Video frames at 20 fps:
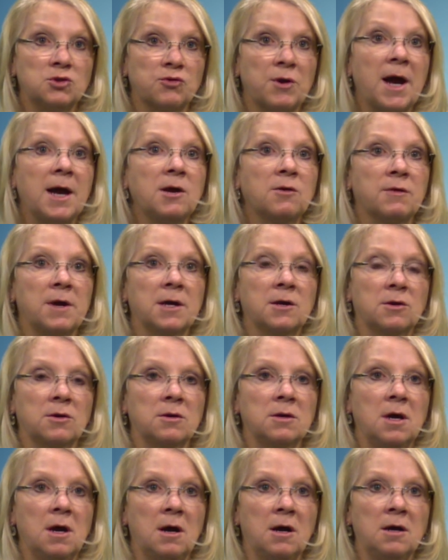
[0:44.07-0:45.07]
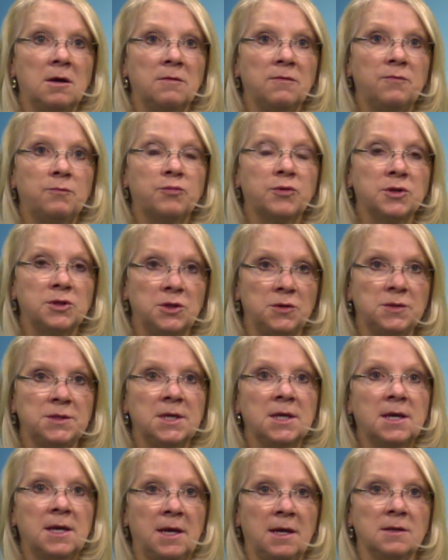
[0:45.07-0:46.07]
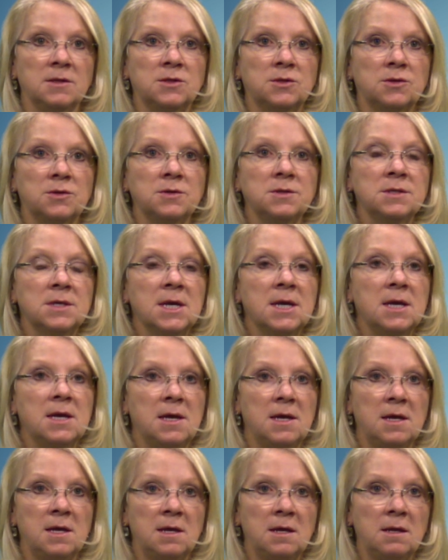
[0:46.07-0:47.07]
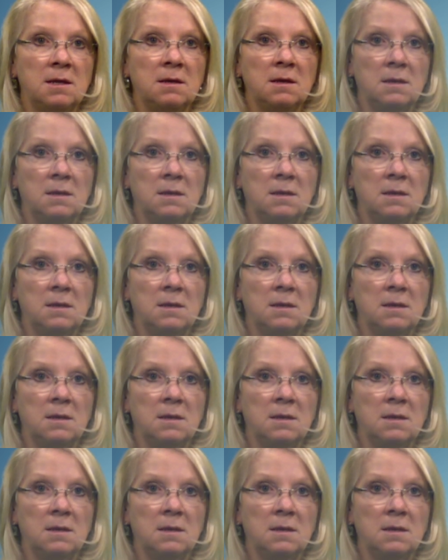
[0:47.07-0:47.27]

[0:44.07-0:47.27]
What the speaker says: track record of producing cancers in